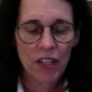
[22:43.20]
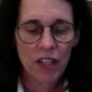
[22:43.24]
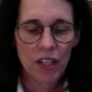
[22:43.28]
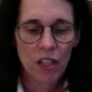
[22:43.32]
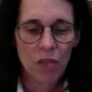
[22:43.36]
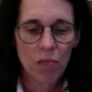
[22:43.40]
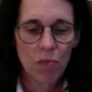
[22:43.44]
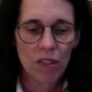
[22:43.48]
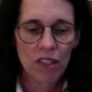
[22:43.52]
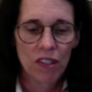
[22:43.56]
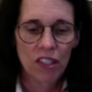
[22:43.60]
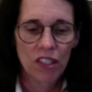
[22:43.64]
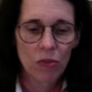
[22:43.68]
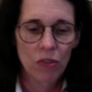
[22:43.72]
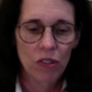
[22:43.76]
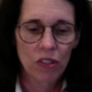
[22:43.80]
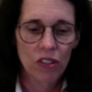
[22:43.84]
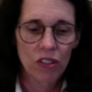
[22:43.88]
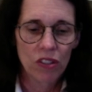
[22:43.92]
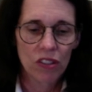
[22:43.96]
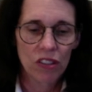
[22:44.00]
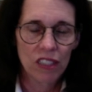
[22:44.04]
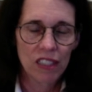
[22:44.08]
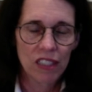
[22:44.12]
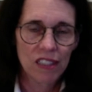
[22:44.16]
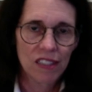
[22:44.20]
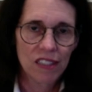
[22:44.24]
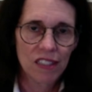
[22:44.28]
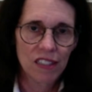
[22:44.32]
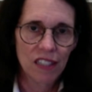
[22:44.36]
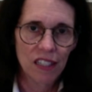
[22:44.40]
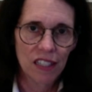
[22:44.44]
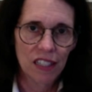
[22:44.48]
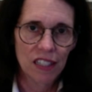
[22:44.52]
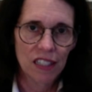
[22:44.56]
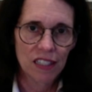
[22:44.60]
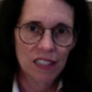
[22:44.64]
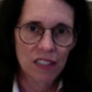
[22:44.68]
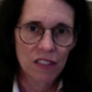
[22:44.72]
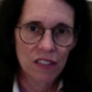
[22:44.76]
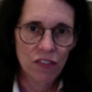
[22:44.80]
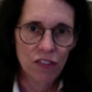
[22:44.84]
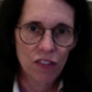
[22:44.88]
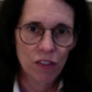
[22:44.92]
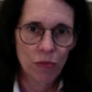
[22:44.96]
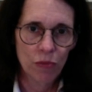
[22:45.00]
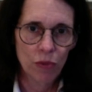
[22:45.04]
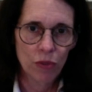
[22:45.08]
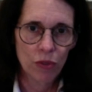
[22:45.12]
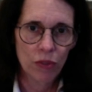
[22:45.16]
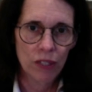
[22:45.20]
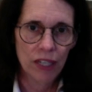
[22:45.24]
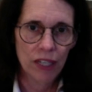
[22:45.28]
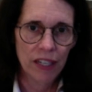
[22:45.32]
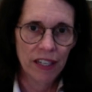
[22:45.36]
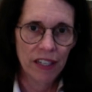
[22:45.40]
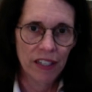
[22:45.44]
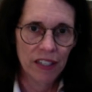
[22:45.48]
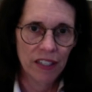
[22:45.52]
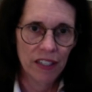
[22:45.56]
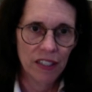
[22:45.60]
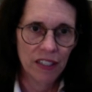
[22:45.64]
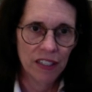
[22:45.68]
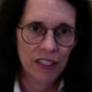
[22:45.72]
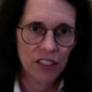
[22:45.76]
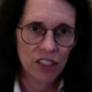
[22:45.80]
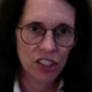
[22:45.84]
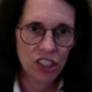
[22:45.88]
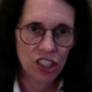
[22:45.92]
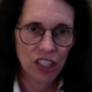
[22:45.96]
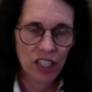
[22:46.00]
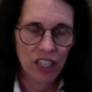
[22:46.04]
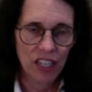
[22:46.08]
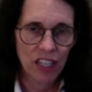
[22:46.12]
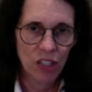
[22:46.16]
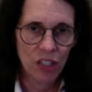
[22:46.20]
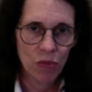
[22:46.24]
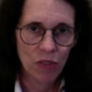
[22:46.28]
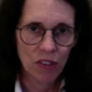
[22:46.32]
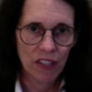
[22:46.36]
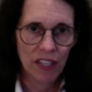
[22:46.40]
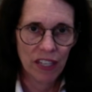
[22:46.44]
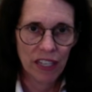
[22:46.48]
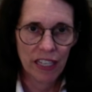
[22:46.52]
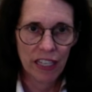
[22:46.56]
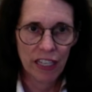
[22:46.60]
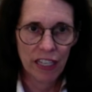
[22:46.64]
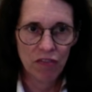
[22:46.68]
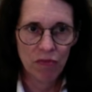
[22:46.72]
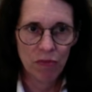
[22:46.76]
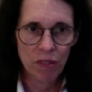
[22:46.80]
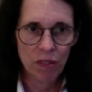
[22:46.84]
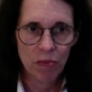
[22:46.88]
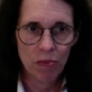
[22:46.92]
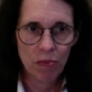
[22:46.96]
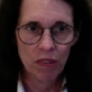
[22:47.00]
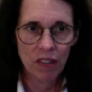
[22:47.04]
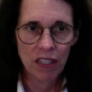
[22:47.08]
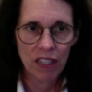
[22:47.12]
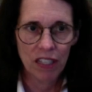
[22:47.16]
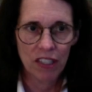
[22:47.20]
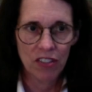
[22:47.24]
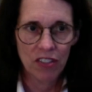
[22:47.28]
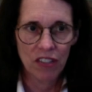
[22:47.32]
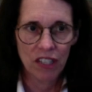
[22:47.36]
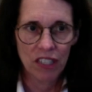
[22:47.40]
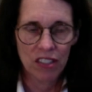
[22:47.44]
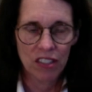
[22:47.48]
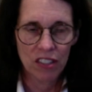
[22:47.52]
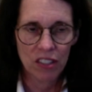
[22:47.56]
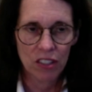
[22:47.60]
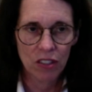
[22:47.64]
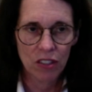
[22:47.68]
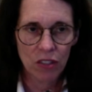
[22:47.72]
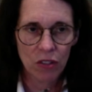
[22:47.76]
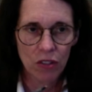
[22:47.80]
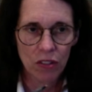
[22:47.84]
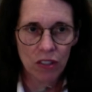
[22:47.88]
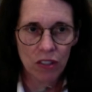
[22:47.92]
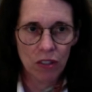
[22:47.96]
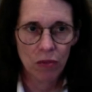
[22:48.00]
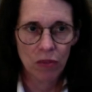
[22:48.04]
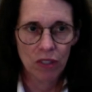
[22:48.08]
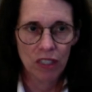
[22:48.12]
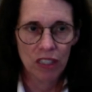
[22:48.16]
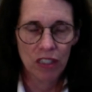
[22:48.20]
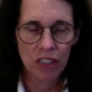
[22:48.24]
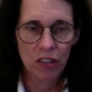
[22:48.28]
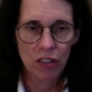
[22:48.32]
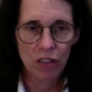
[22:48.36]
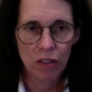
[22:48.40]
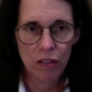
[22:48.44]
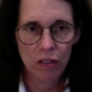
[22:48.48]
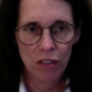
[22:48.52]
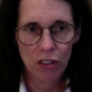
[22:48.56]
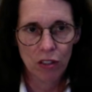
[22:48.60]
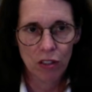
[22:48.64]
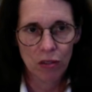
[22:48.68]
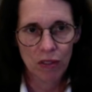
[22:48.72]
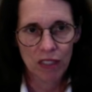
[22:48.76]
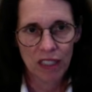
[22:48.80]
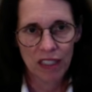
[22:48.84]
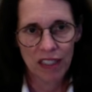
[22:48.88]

But there were early studies from Wuhan in China where they gave people hydroxychloroquine and chloroquine,